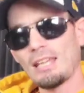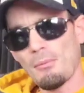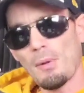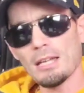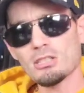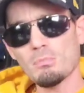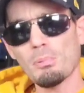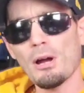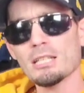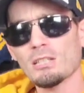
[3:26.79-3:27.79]
That might
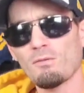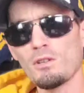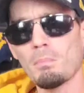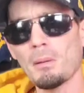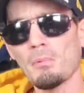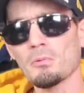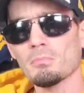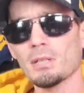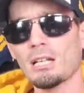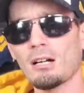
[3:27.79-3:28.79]
surprise a few
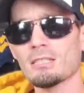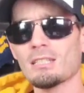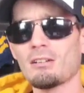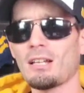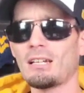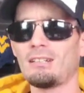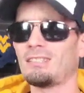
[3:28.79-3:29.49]
people, because they're like,